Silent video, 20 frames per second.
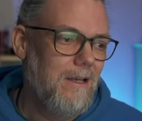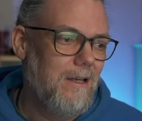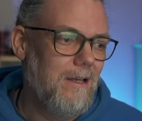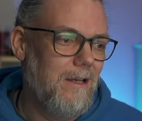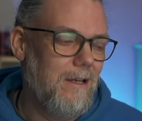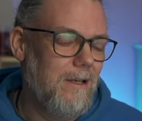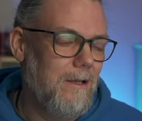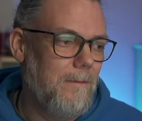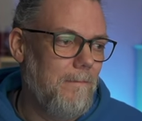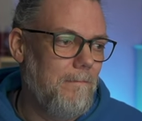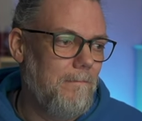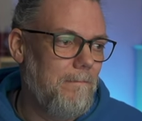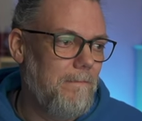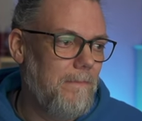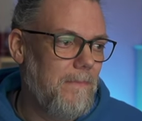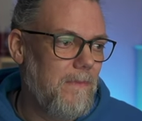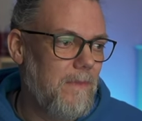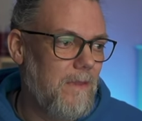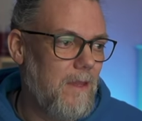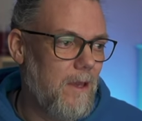Um,
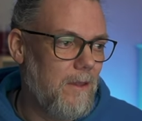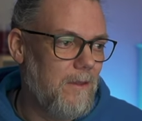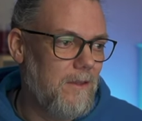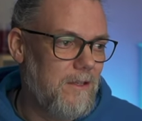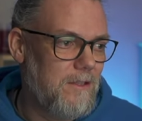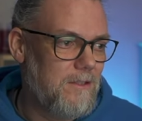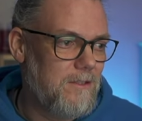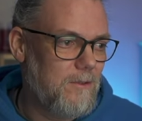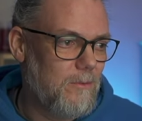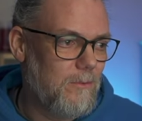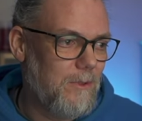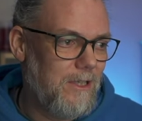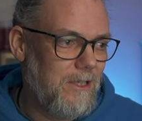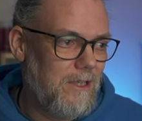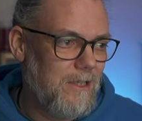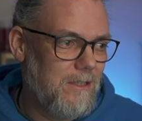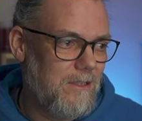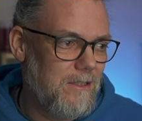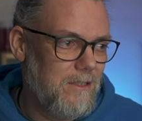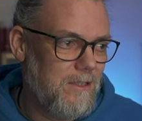now that it's the
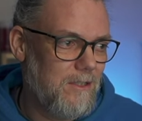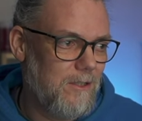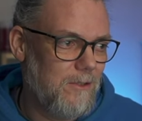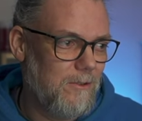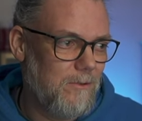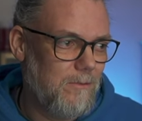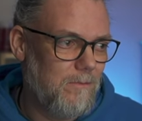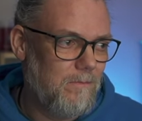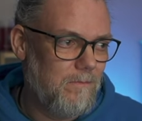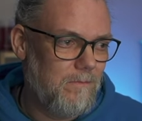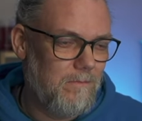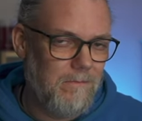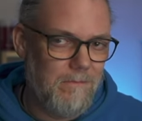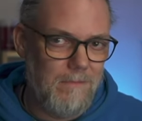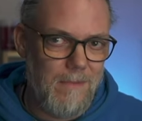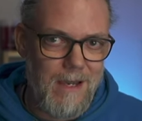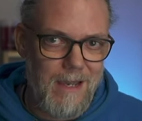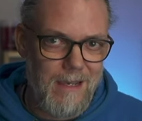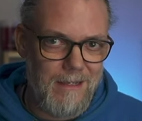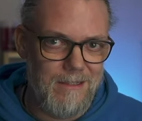weekend, so
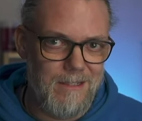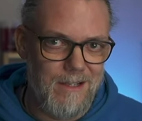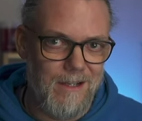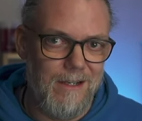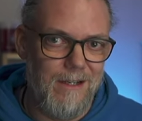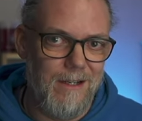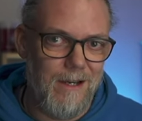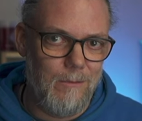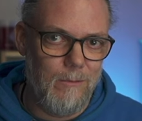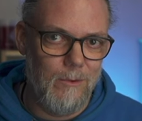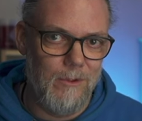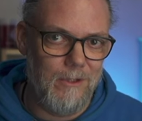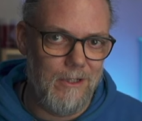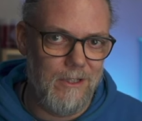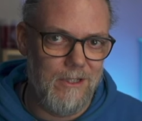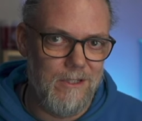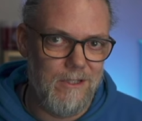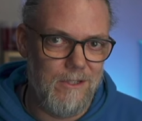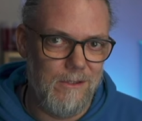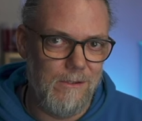hang tight. I will
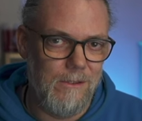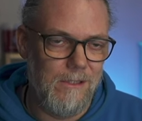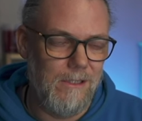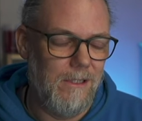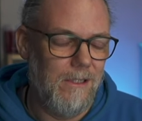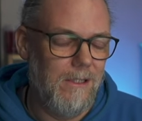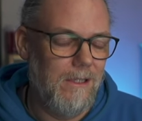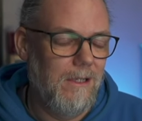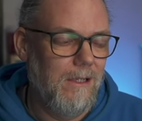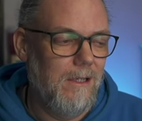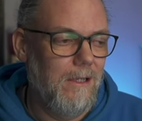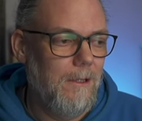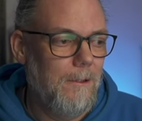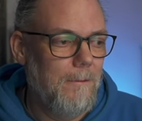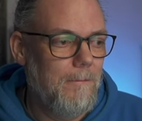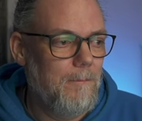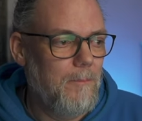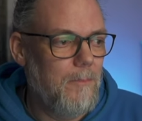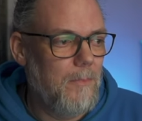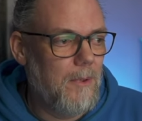get to it.
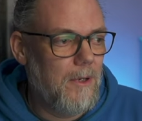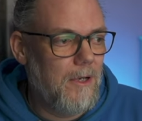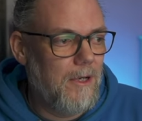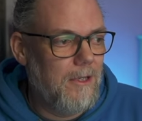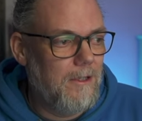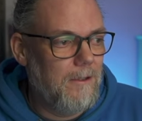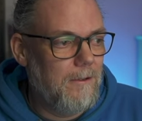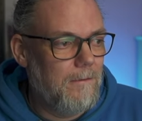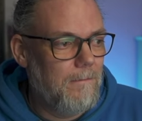But